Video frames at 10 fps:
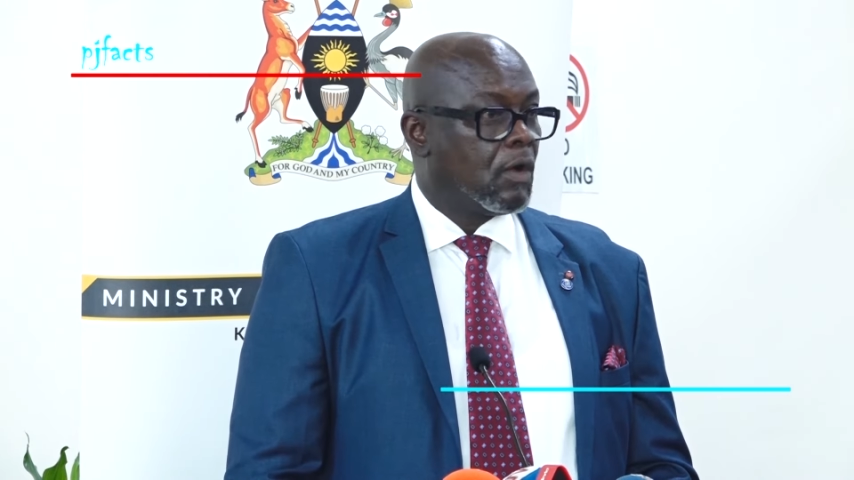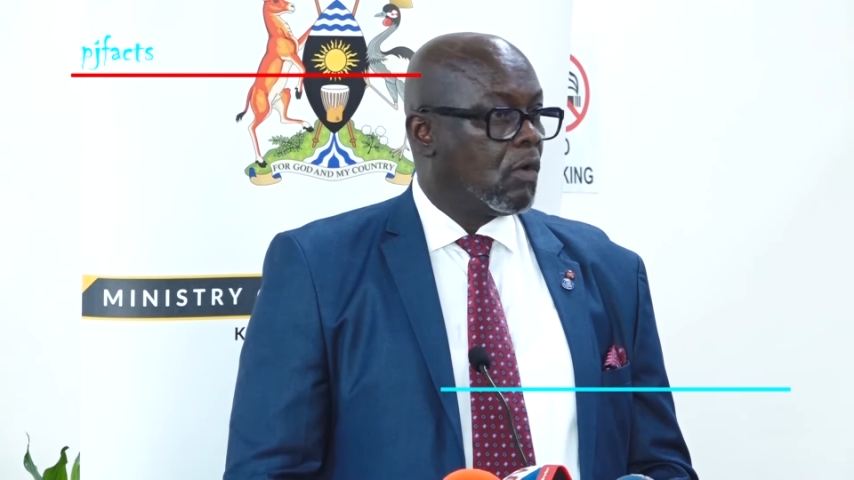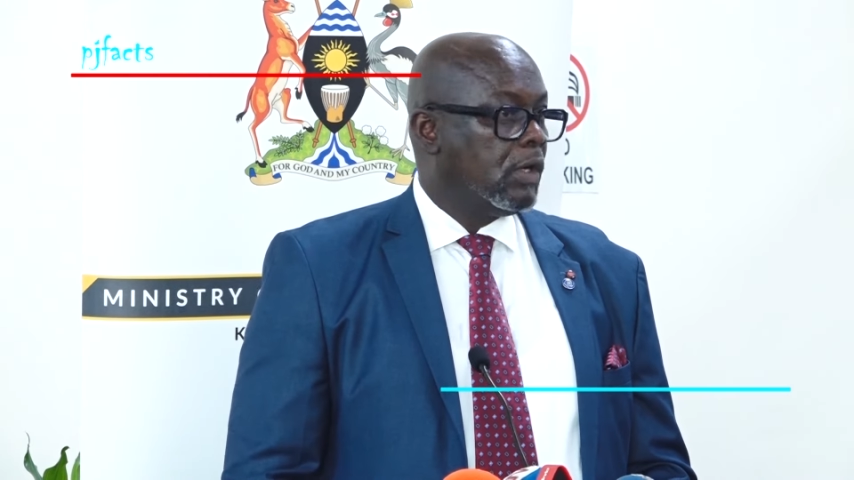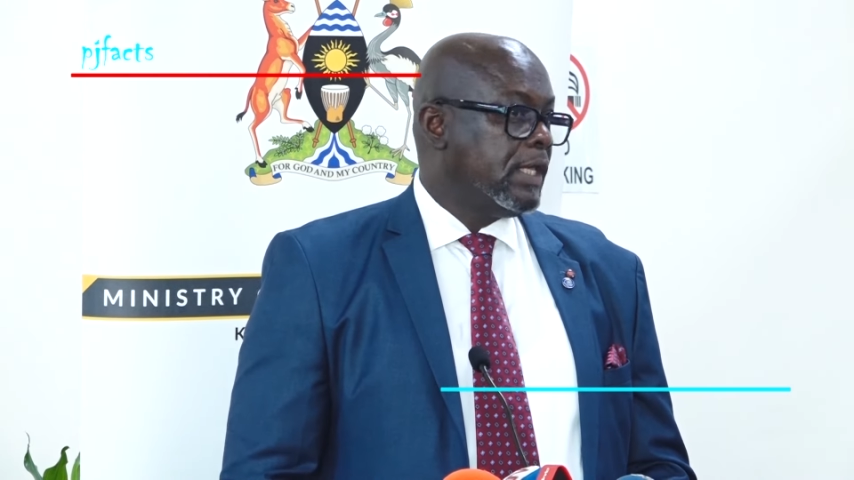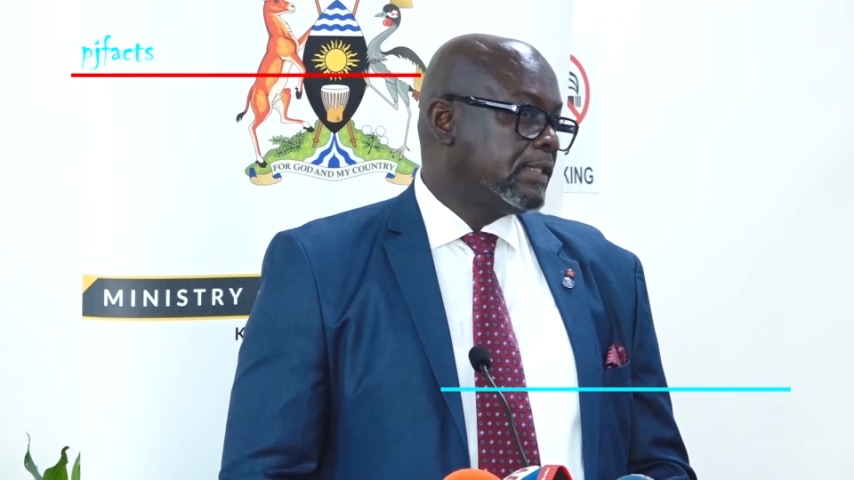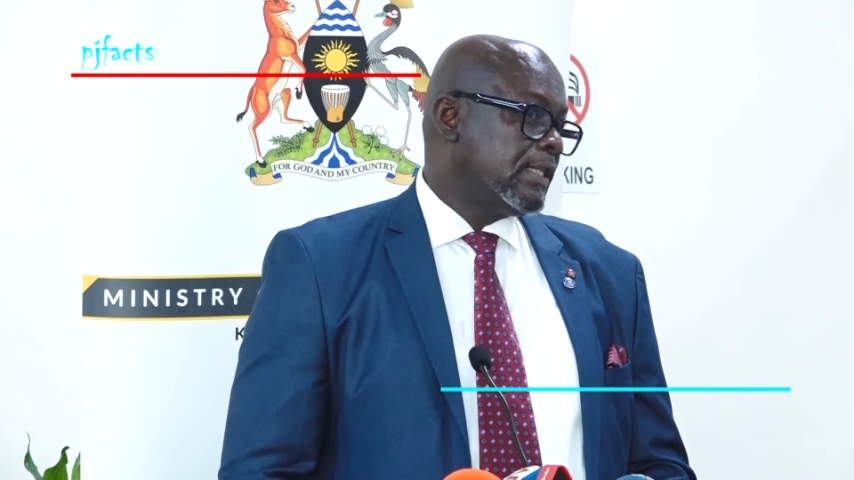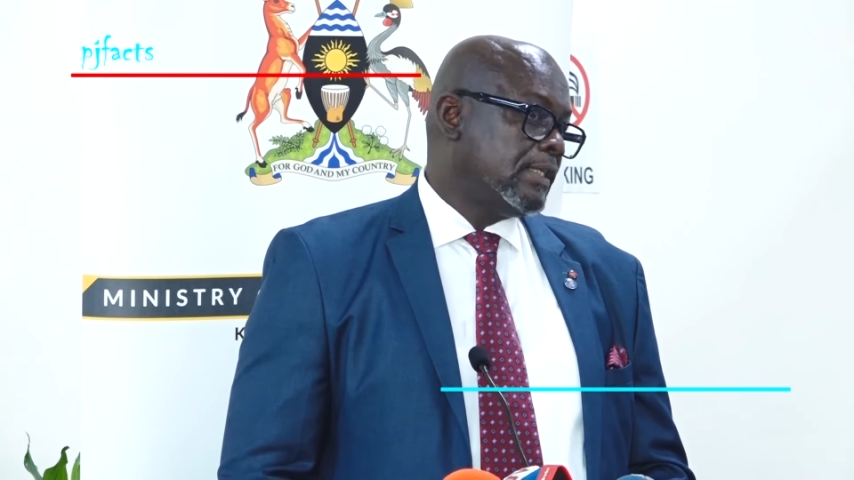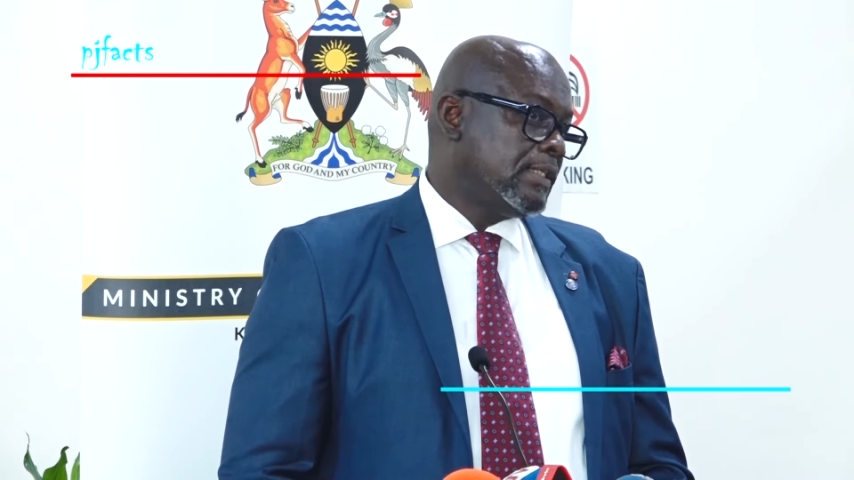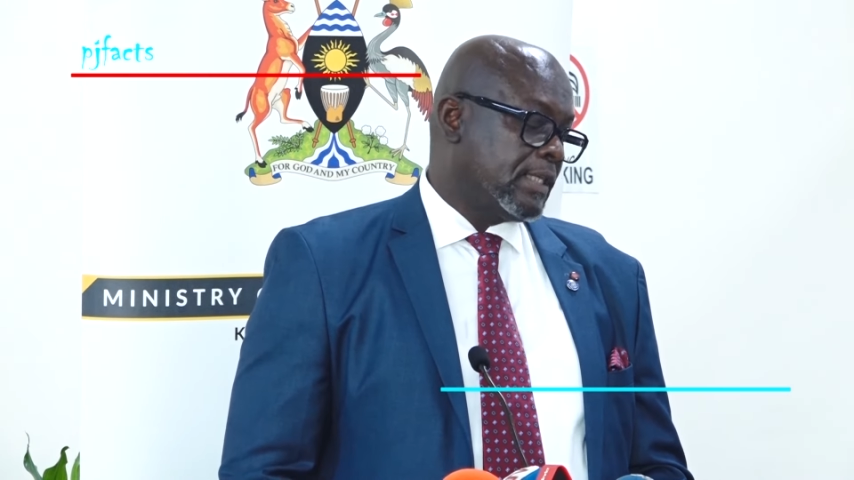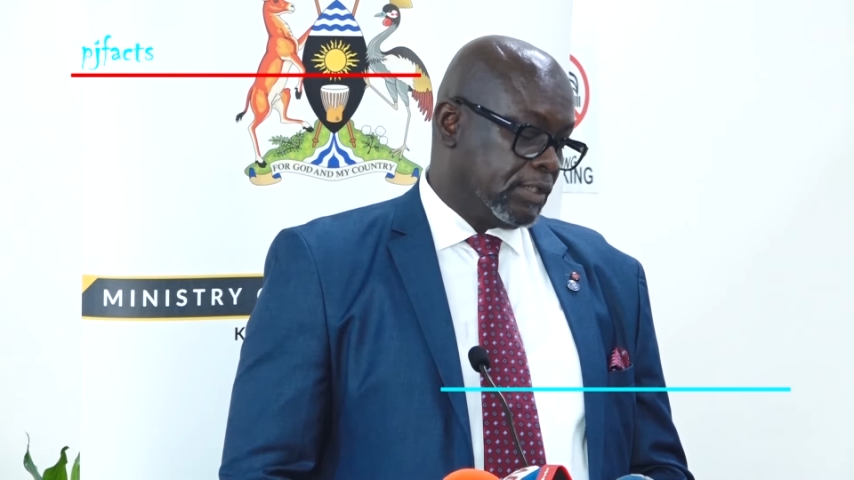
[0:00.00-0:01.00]
colleagues,
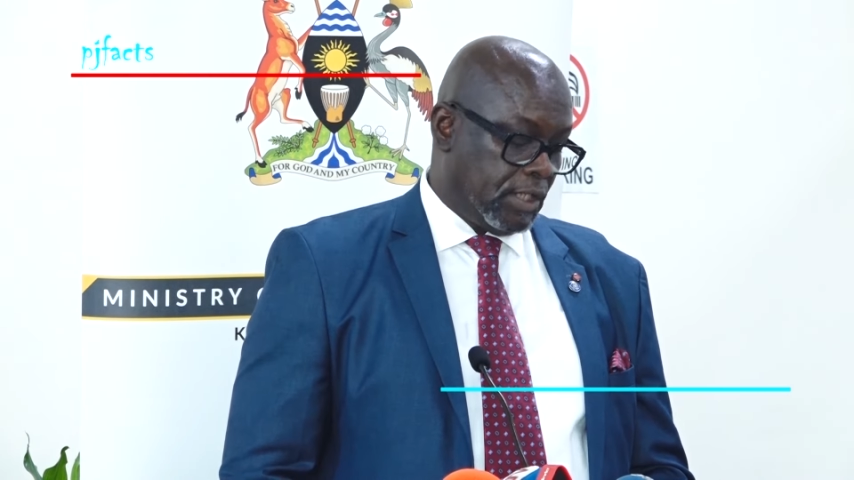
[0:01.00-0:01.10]
ladies and